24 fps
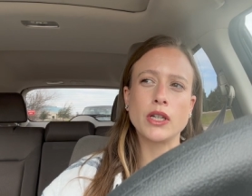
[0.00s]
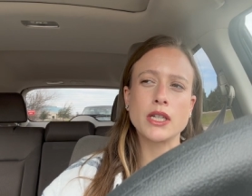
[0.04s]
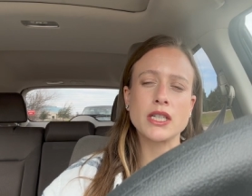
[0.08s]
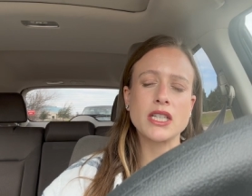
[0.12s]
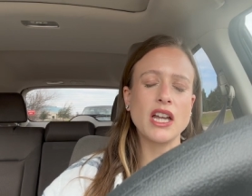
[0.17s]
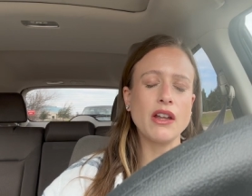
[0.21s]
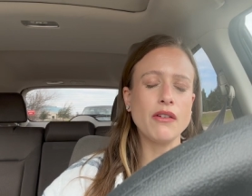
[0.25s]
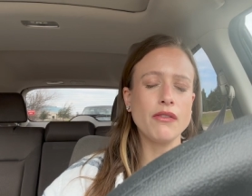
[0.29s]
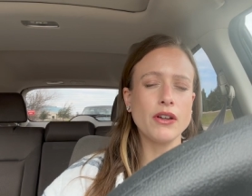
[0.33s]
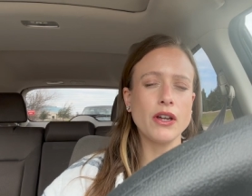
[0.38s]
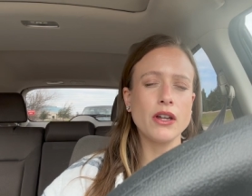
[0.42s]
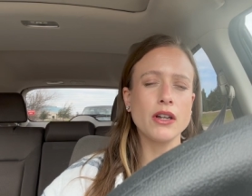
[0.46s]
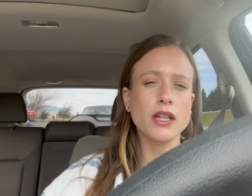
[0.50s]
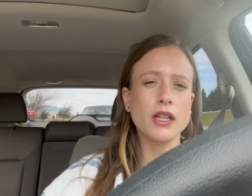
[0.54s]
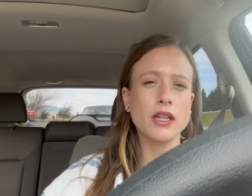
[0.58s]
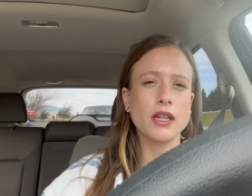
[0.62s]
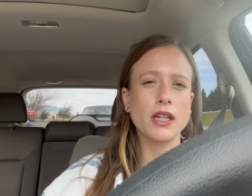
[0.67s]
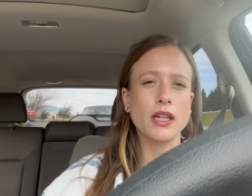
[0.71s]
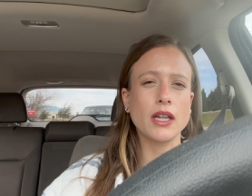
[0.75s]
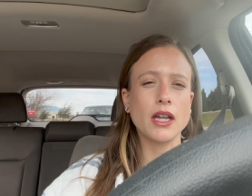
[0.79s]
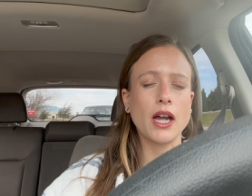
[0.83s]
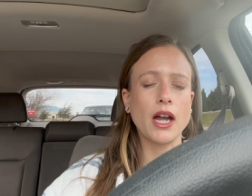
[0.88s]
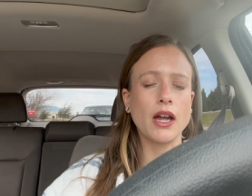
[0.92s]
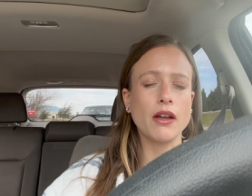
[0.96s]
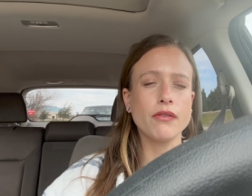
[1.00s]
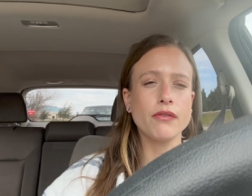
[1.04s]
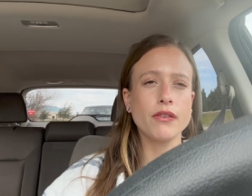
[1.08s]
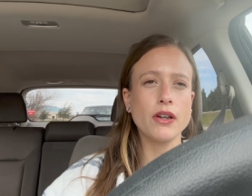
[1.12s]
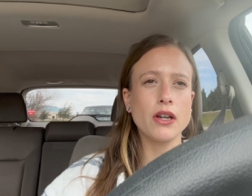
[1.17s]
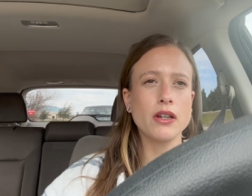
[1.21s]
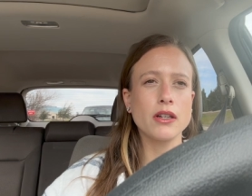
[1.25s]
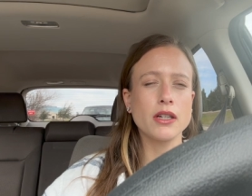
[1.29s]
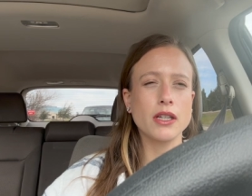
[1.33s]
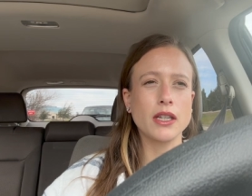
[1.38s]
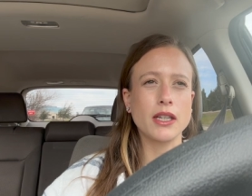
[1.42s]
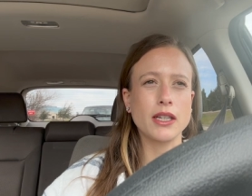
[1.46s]
Cause I found like, I
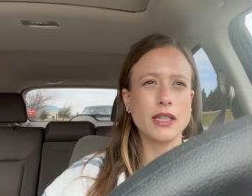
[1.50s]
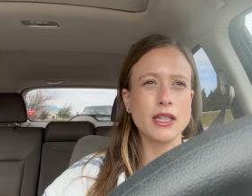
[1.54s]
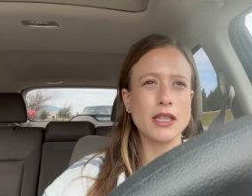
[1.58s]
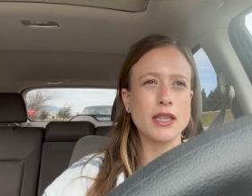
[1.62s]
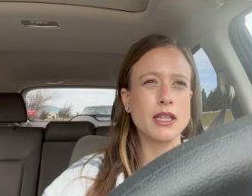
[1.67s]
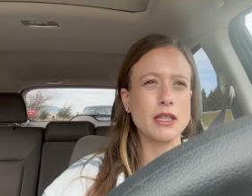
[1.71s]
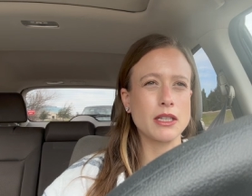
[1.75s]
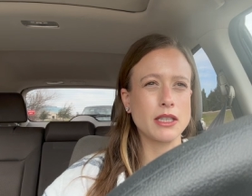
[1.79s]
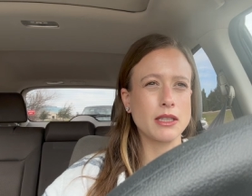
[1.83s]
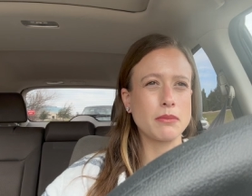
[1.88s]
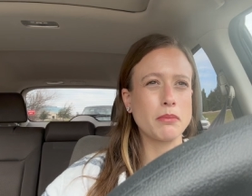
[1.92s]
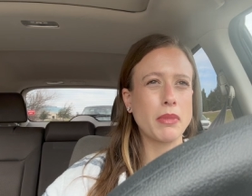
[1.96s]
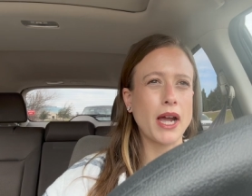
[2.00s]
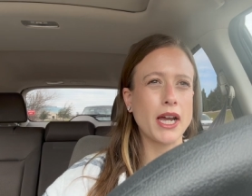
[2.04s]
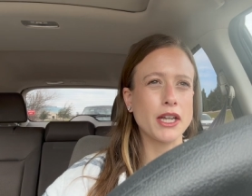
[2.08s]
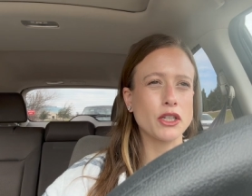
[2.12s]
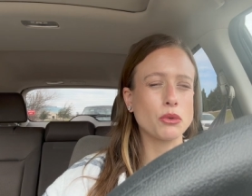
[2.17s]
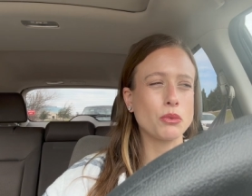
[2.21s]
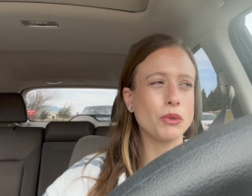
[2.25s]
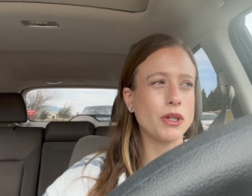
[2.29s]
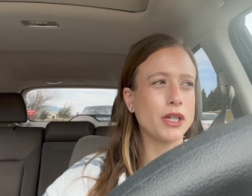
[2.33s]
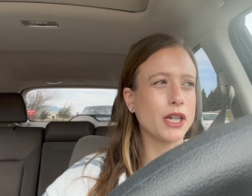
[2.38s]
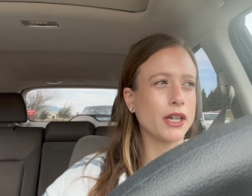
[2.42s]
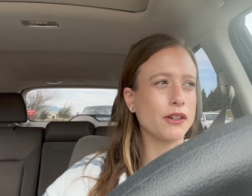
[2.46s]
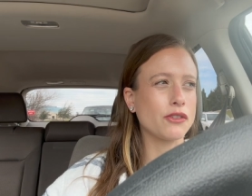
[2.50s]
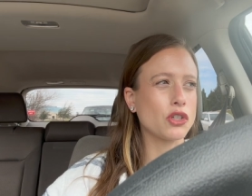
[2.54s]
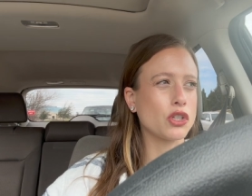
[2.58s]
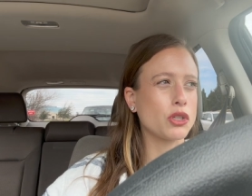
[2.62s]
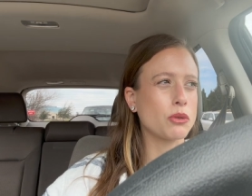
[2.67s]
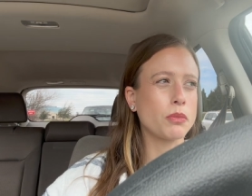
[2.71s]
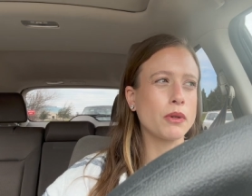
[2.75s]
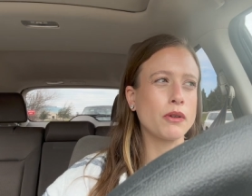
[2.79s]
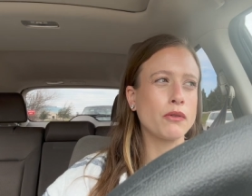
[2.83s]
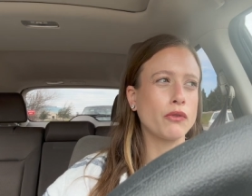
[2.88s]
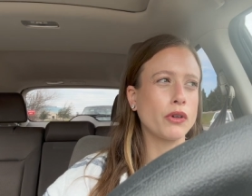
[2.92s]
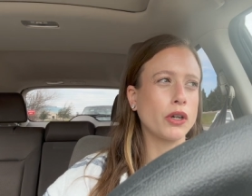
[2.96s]
found that like in this past week, I've
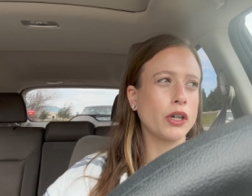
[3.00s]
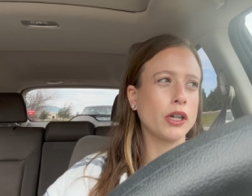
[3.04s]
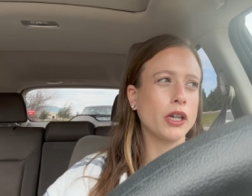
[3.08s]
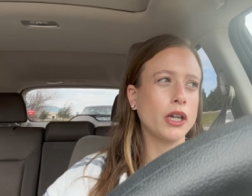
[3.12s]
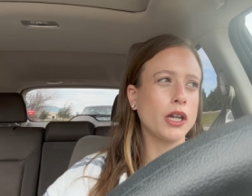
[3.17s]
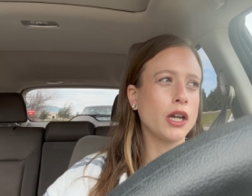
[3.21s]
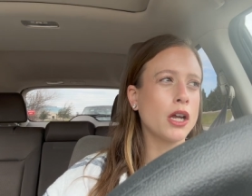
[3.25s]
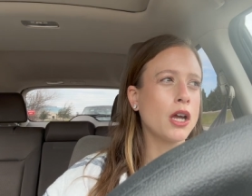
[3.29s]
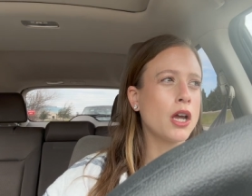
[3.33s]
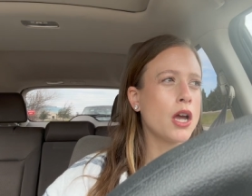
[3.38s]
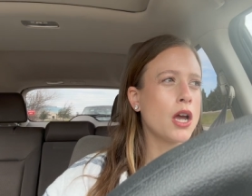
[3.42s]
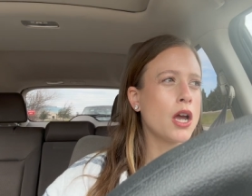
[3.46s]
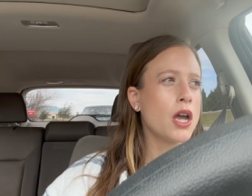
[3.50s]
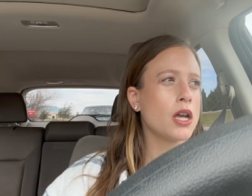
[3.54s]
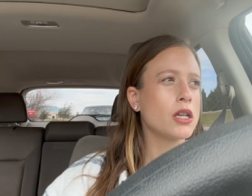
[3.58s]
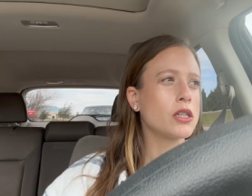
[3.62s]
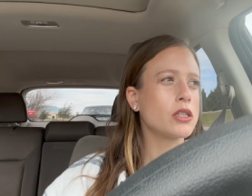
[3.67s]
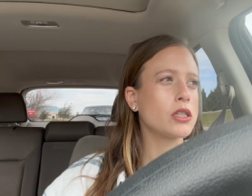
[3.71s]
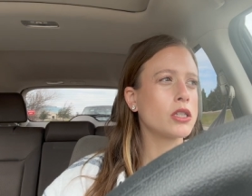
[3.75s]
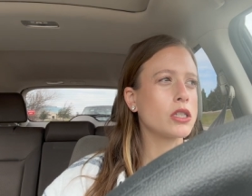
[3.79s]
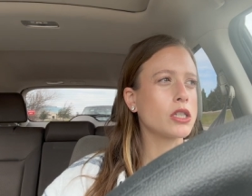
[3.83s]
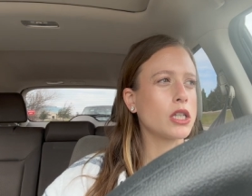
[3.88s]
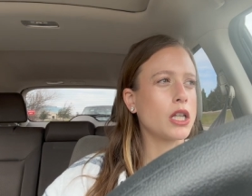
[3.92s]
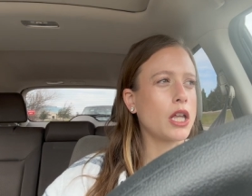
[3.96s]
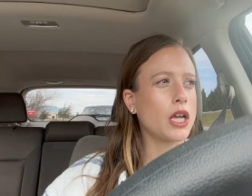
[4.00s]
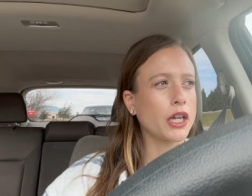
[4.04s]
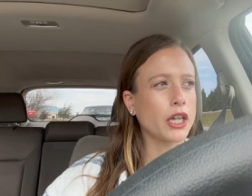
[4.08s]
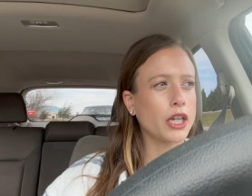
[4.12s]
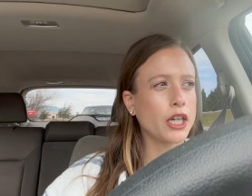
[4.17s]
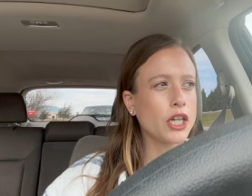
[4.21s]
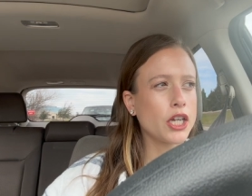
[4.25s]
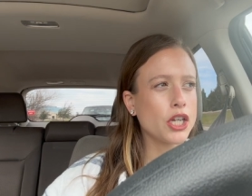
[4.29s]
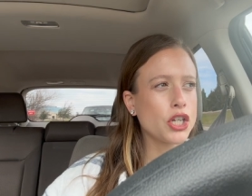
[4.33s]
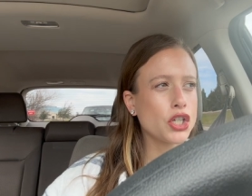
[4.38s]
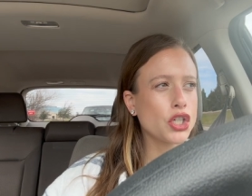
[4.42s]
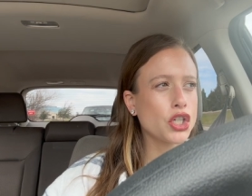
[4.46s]
just been very
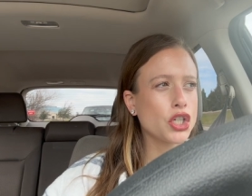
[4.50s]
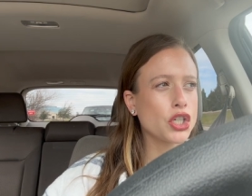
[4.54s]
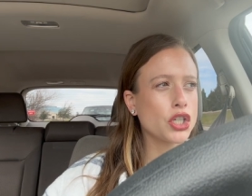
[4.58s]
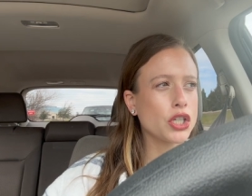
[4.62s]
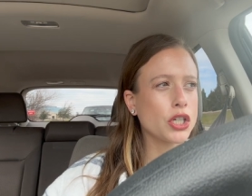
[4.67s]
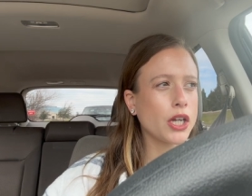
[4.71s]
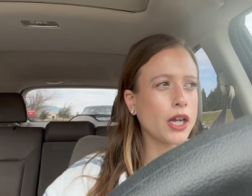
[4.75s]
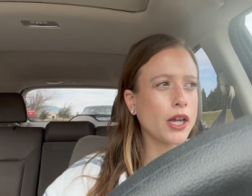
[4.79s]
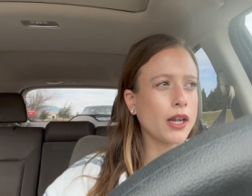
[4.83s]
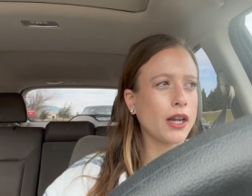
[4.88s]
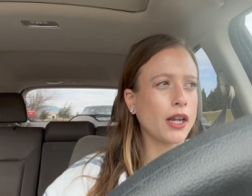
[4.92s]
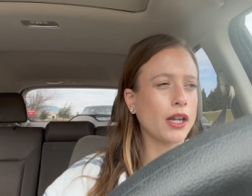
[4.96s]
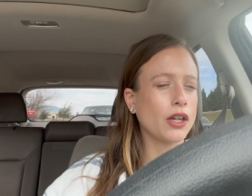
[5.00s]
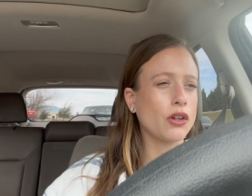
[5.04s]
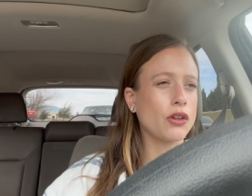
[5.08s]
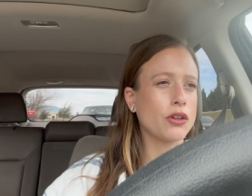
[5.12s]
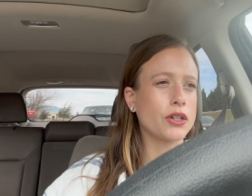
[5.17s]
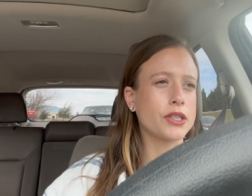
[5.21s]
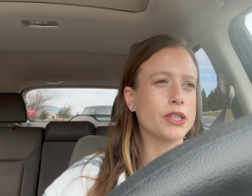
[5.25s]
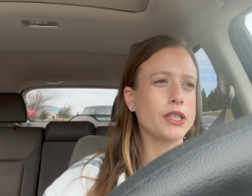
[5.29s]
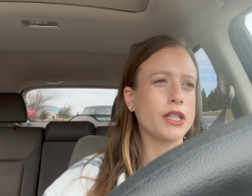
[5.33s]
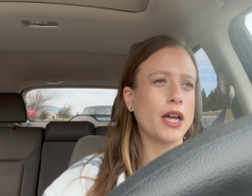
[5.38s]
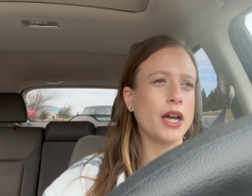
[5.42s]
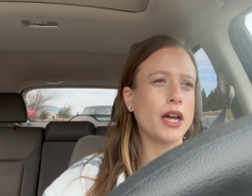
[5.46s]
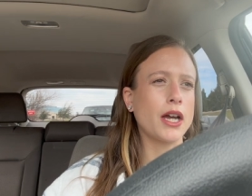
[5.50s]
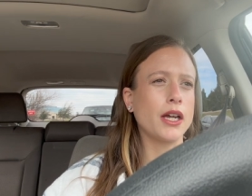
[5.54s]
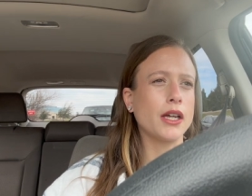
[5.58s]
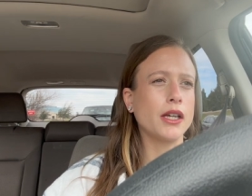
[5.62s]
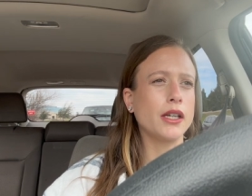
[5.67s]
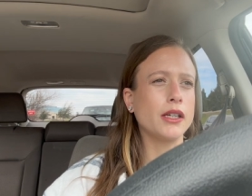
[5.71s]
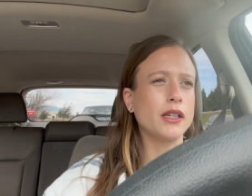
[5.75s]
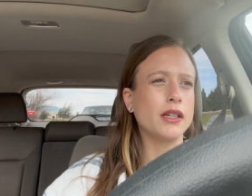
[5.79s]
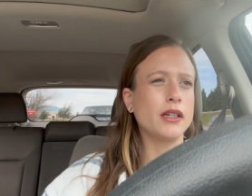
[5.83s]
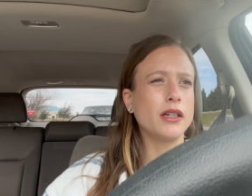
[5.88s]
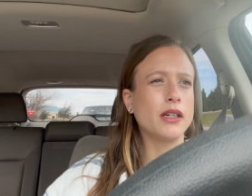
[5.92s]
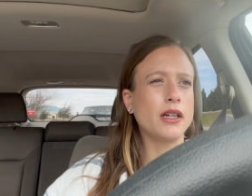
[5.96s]
sluggish and I noticed
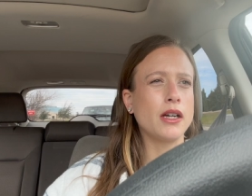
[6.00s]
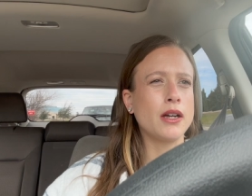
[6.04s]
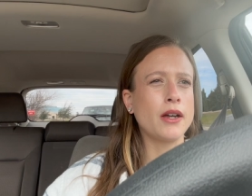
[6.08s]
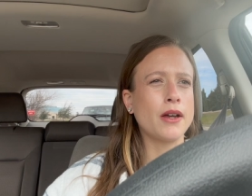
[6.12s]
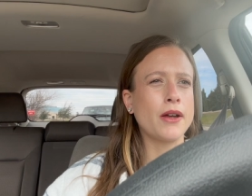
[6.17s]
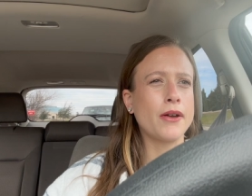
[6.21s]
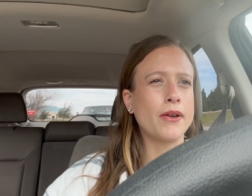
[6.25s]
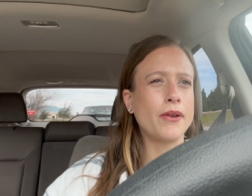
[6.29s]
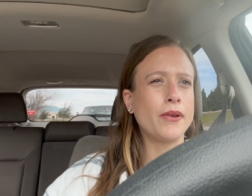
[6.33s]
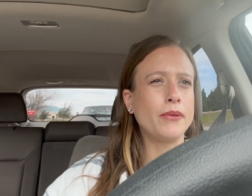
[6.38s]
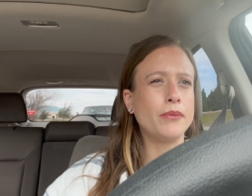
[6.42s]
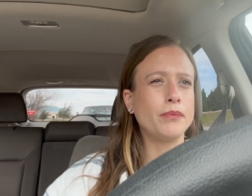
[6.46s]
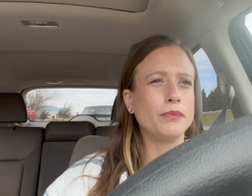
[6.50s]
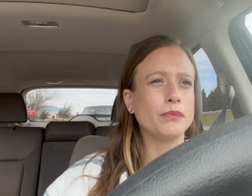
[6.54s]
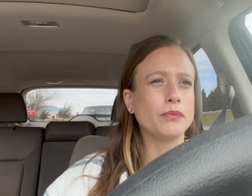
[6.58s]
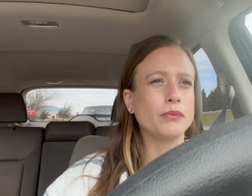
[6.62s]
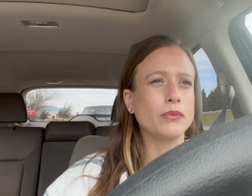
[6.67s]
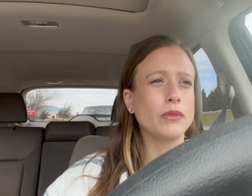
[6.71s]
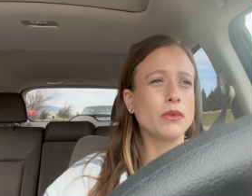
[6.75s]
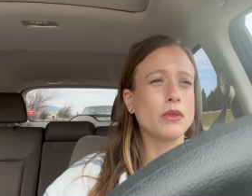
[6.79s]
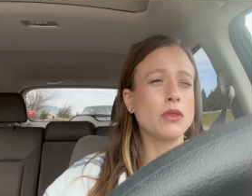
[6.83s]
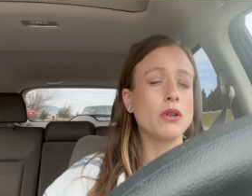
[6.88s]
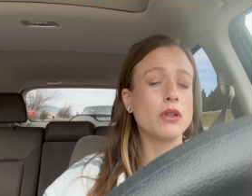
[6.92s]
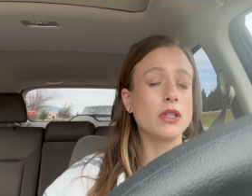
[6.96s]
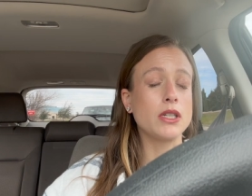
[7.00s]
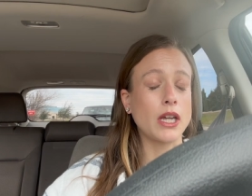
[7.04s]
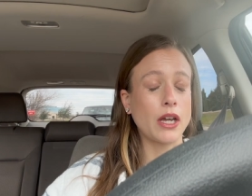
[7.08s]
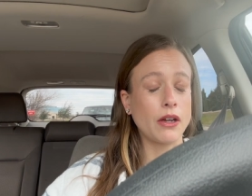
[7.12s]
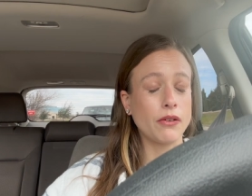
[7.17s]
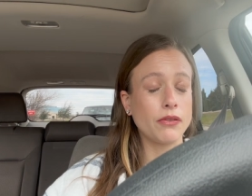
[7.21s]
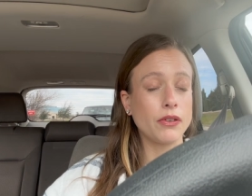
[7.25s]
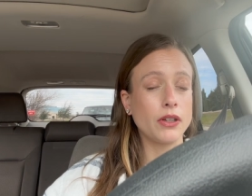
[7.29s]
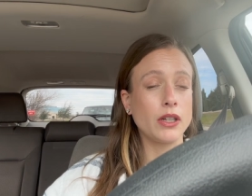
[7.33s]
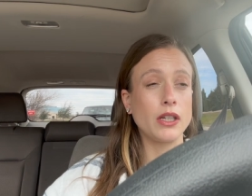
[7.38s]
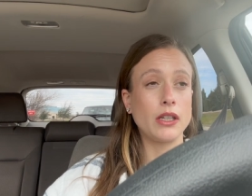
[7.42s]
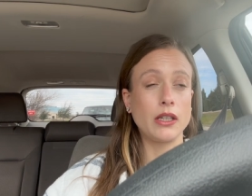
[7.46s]
that um,
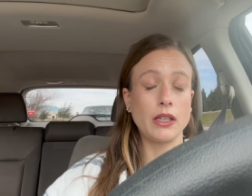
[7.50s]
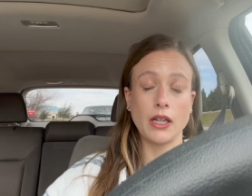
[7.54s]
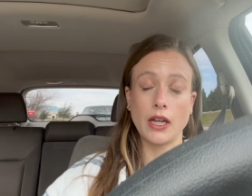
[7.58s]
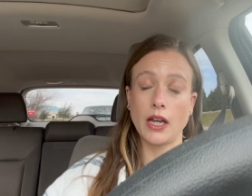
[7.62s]
definitely,